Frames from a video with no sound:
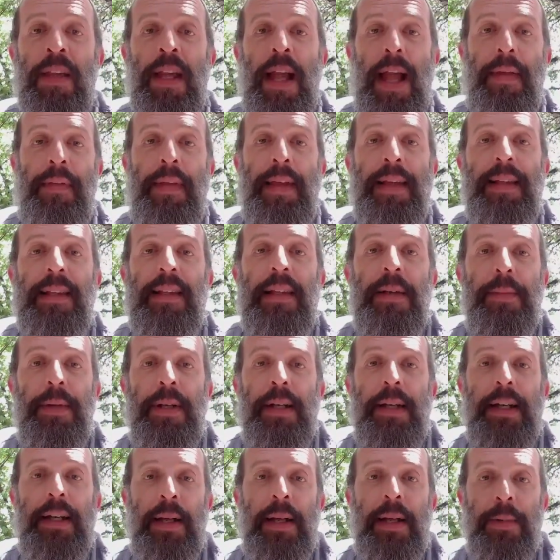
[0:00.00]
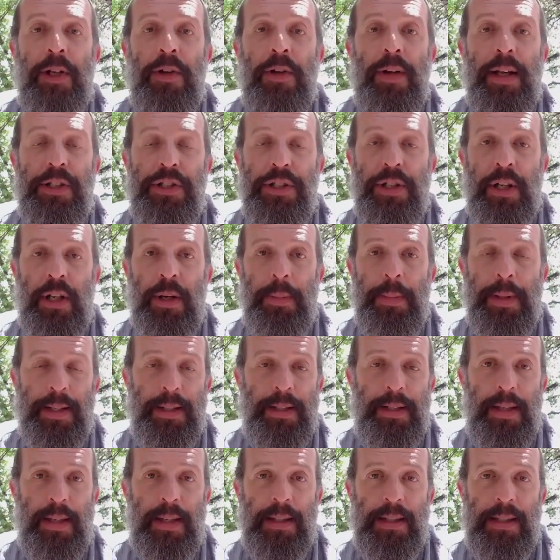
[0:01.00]
And they limited immigration coming
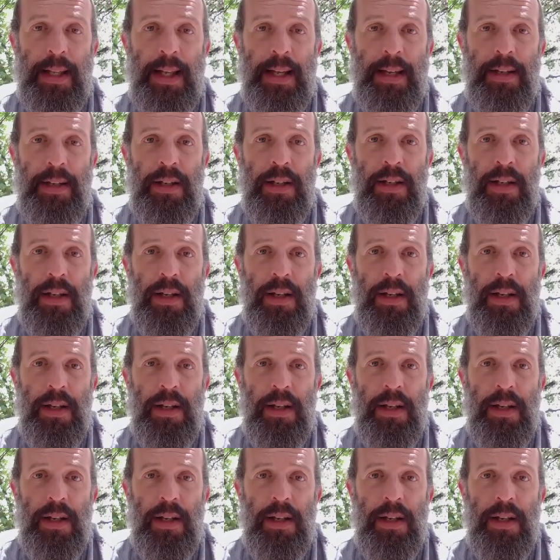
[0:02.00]
into this land.